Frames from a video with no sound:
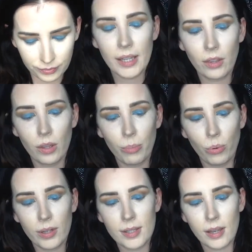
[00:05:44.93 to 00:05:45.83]
Take on the
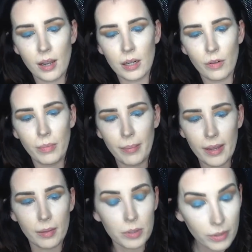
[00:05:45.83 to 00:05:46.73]
pointy side of my
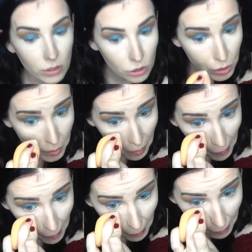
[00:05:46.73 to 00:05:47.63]
makeup sponge.
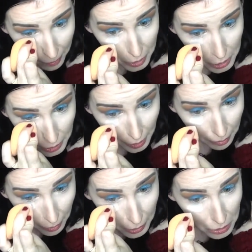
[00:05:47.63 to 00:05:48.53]
I'm going to set
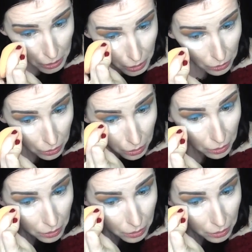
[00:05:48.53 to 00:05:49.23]
my concealer.